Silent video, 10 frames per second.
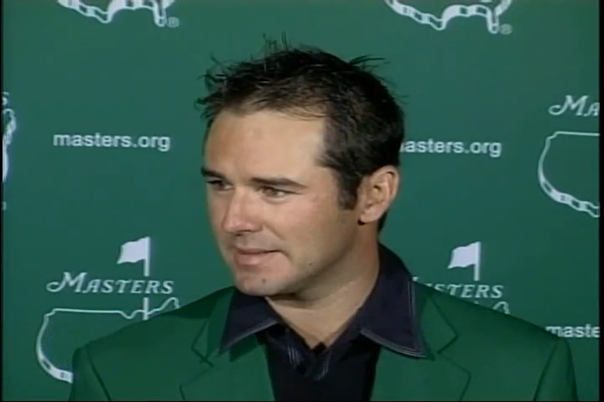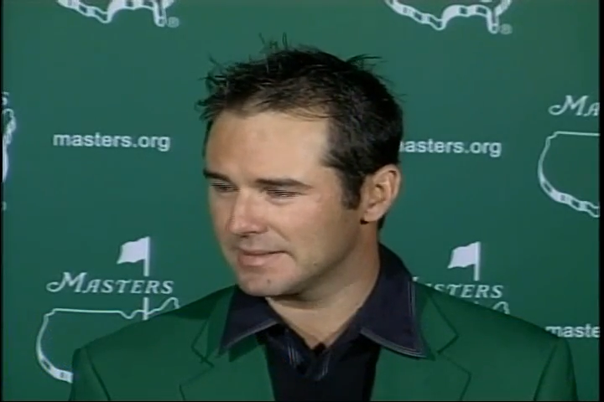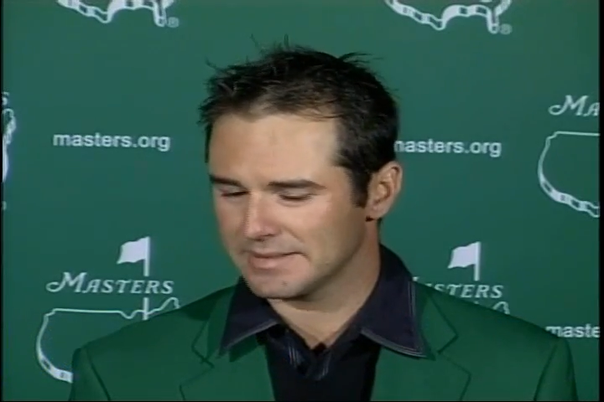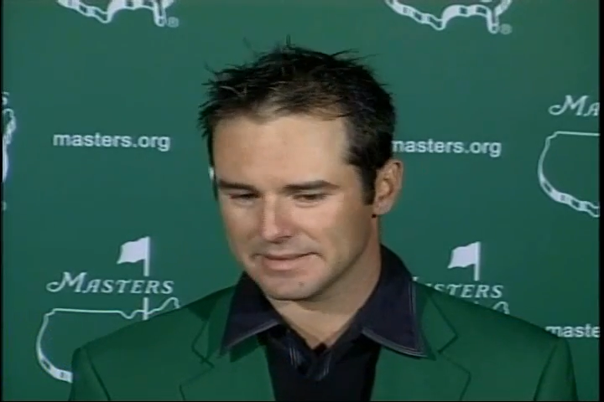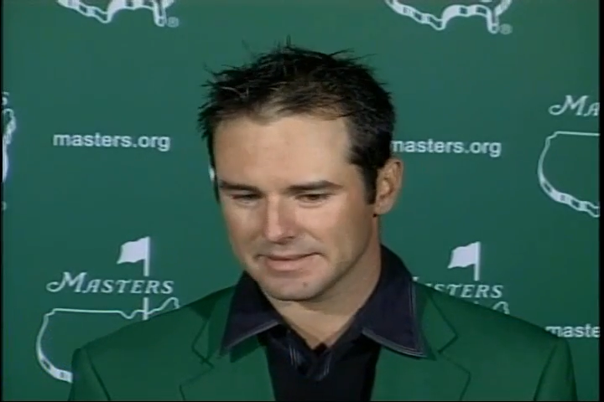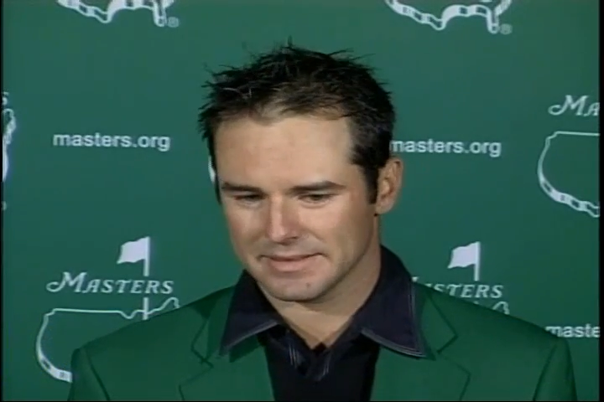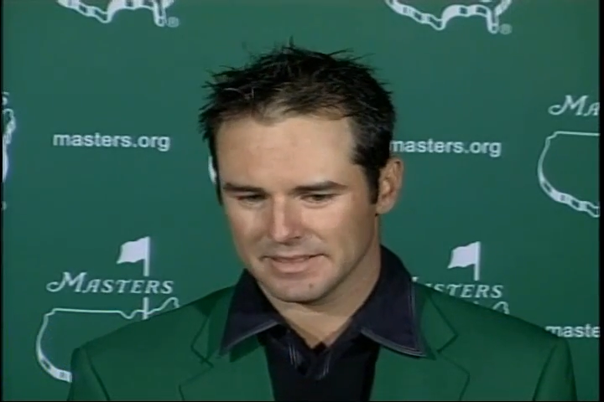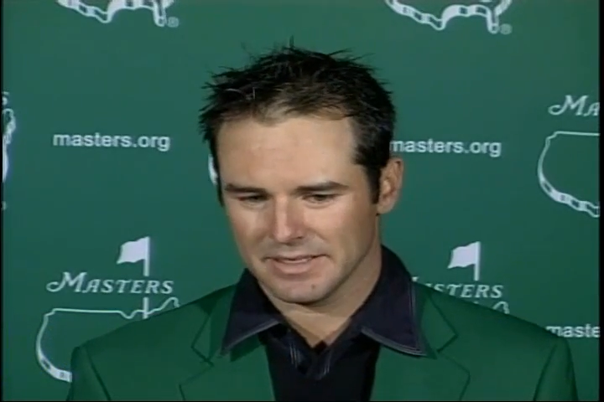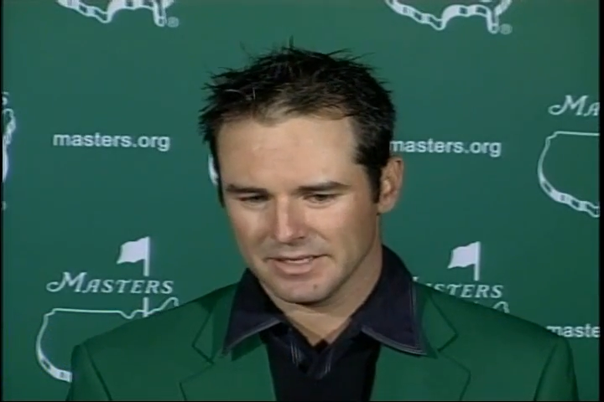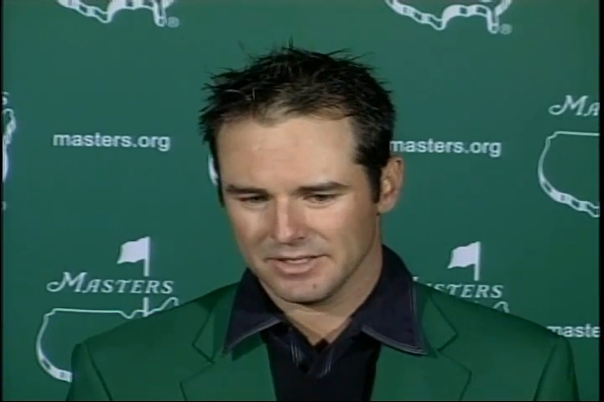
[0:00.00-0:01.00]
And, uh,
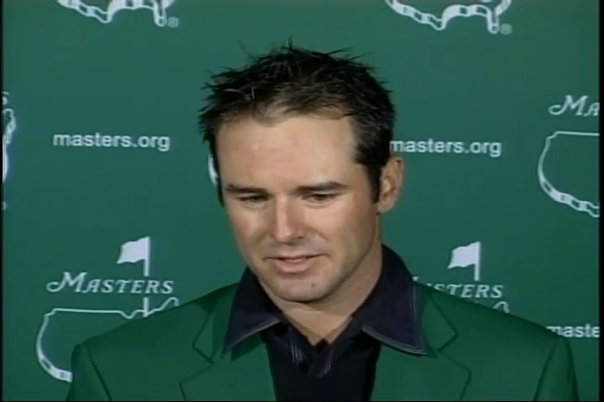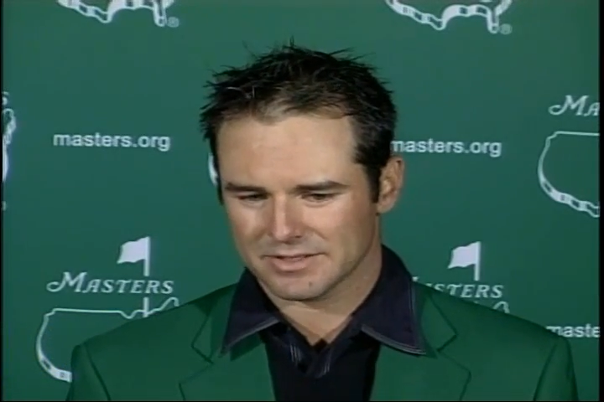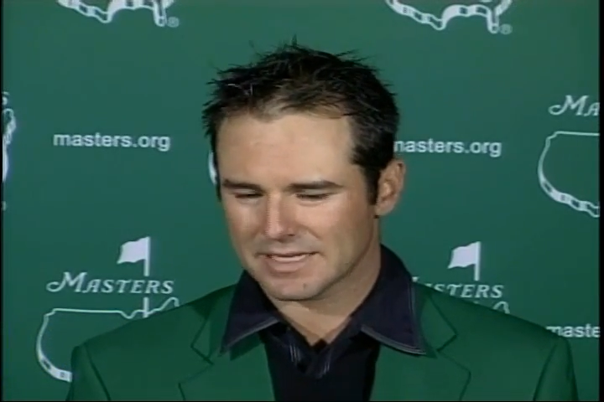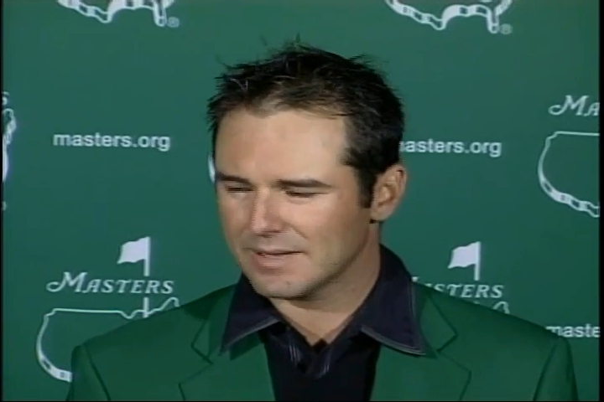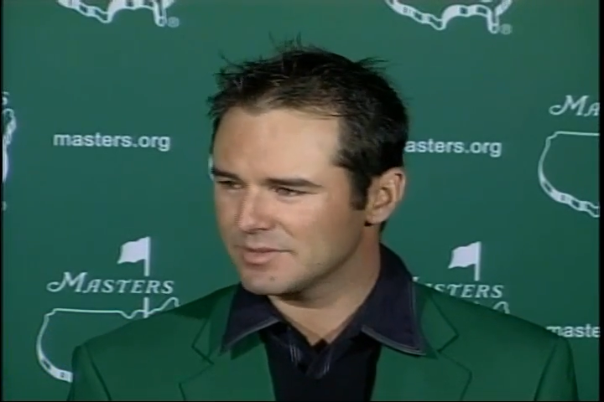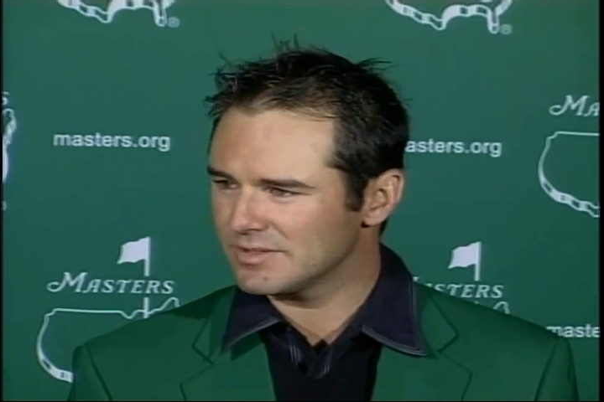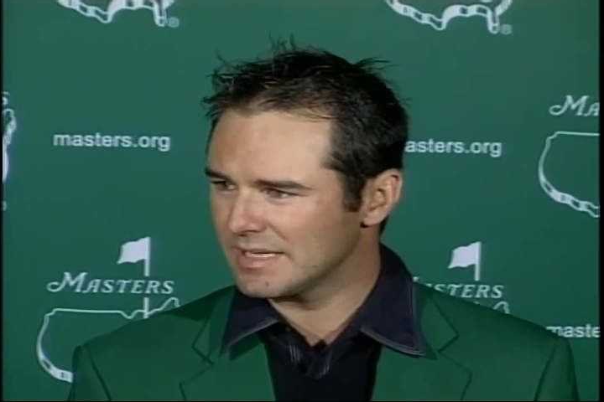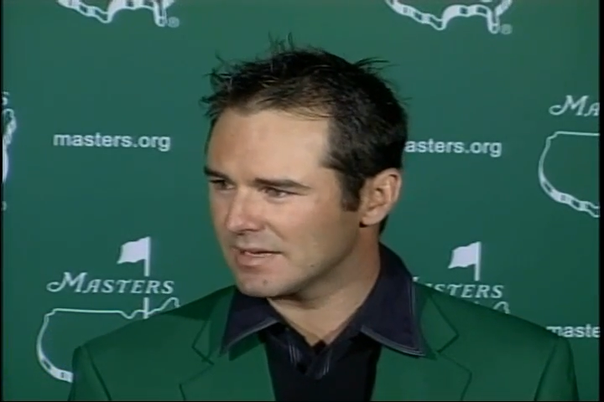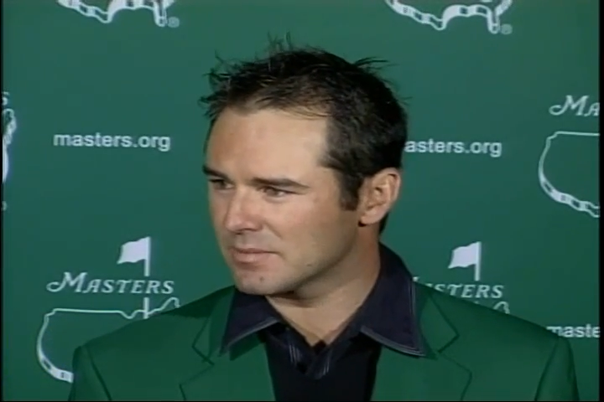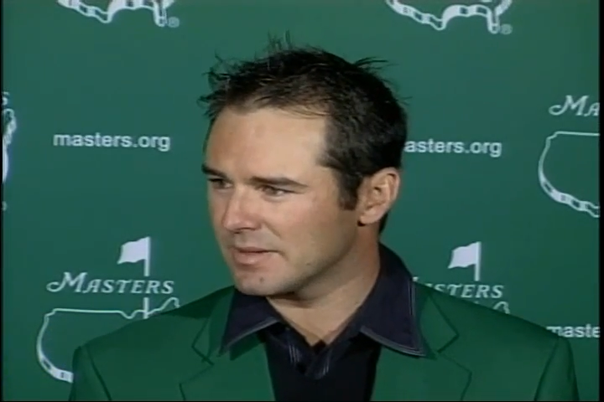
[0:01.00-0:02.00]
you know, at times you
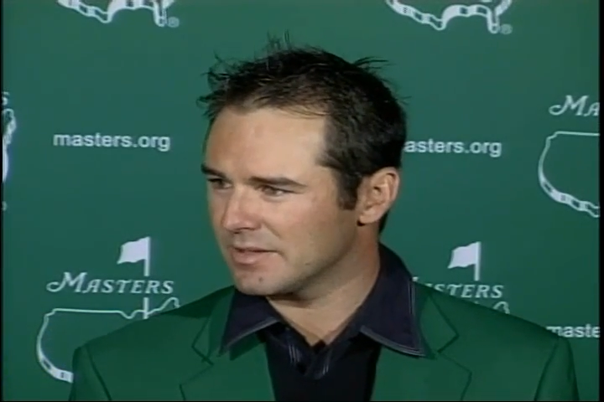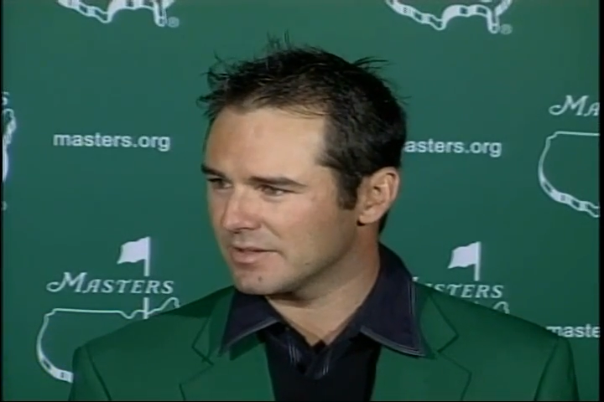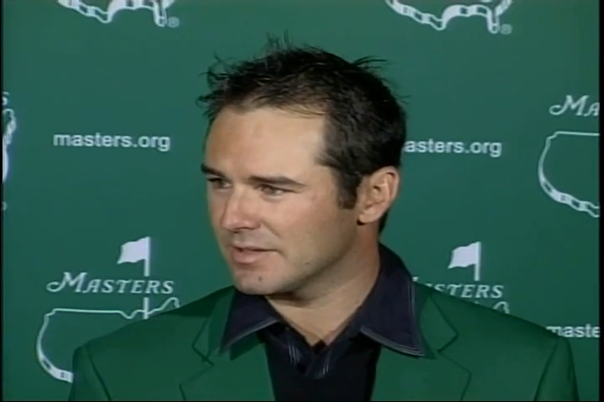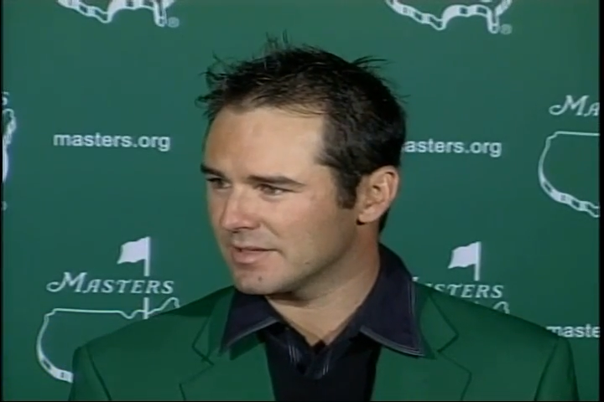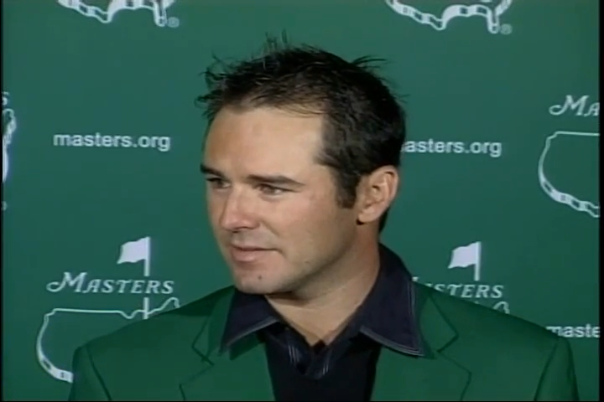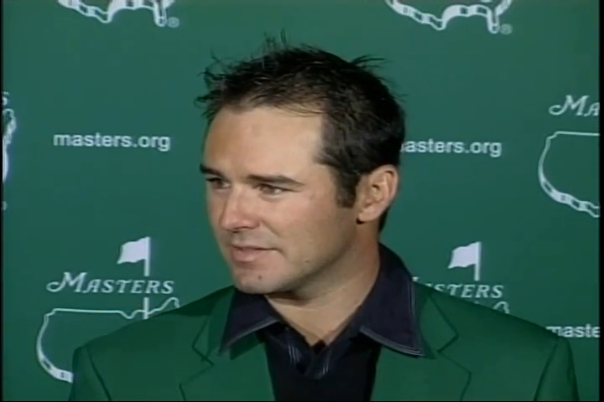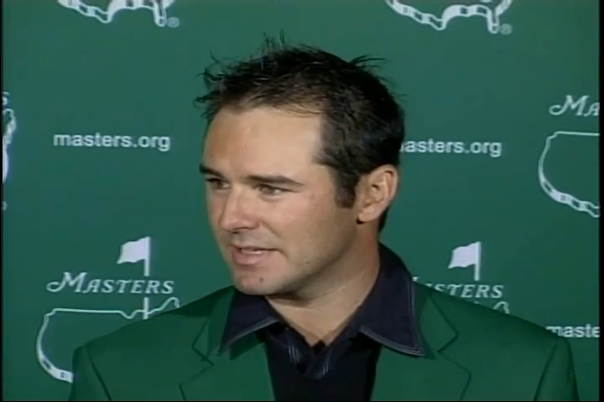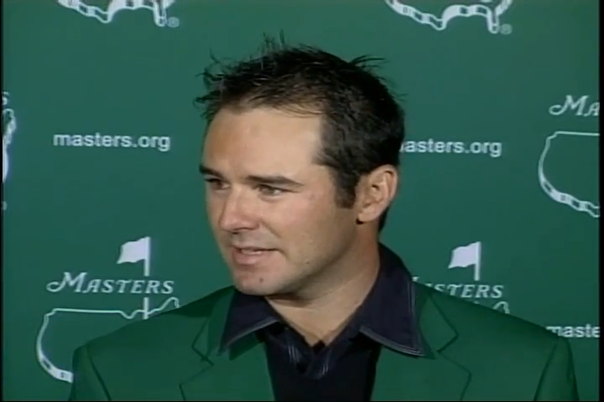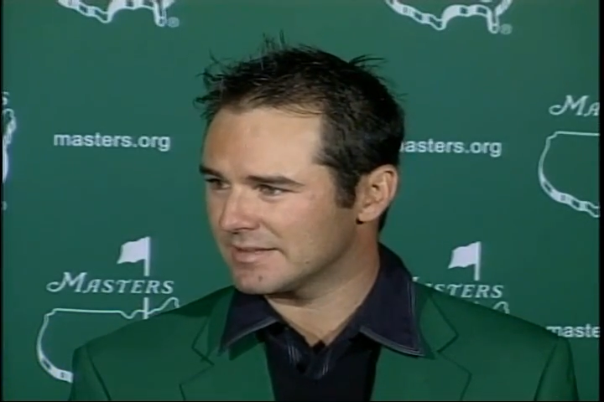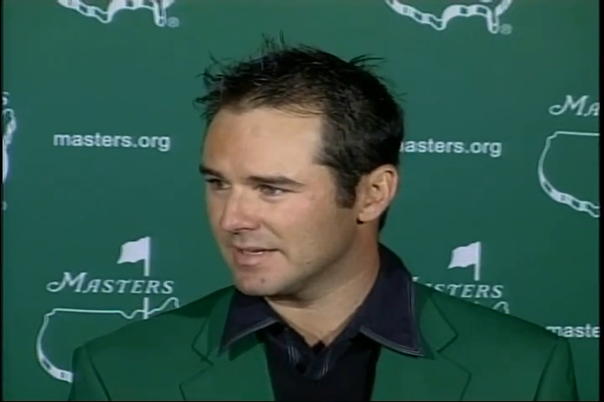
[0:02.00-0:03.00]
doubt whether you're good enough to
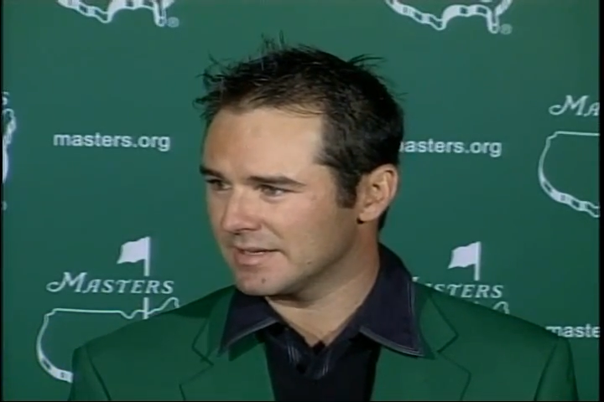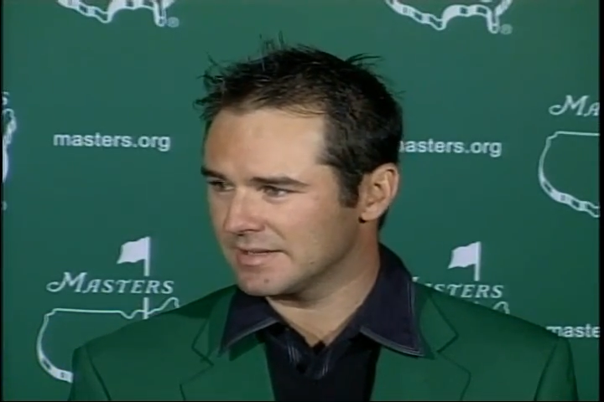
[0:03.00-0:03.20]
get it done,